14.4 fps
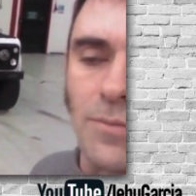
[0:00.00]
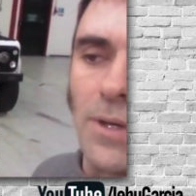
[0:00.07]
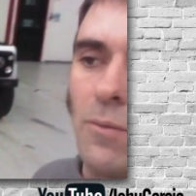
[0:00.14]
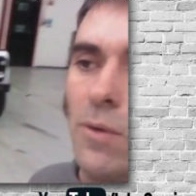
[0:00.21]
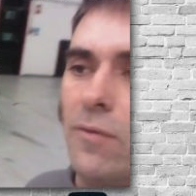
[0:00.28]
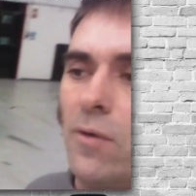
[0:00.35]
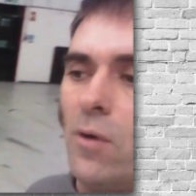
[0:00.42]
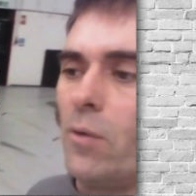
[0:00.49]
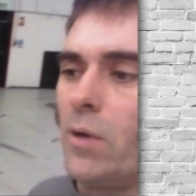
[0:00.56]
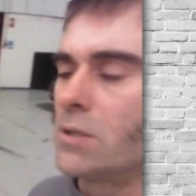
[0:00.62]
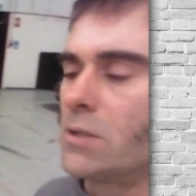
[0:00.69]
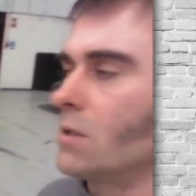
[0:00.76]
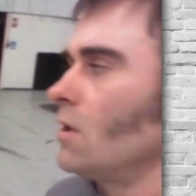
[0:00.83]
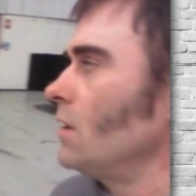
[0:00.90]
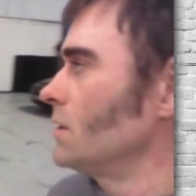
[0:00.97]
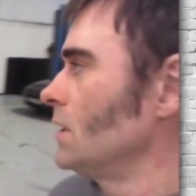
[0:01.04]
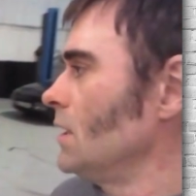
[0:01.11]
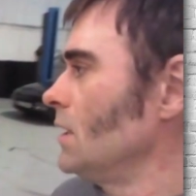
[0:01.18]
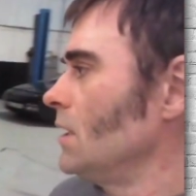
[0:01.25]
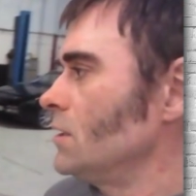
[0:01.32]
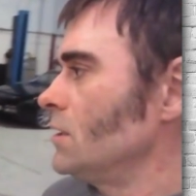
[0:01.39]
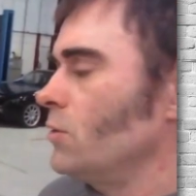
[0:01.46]
I mean, we've always got
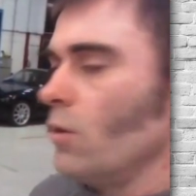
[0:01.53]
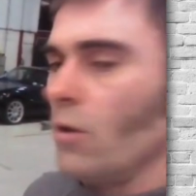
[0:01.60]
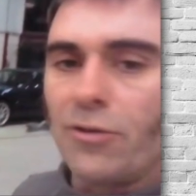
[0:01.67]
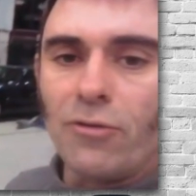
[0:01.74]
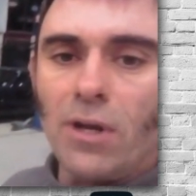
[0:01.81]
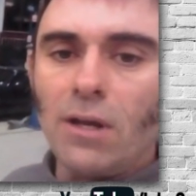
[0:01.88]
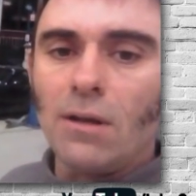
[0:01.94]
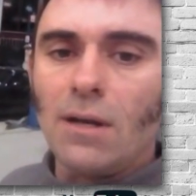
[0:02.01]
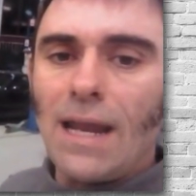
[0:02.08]
two or three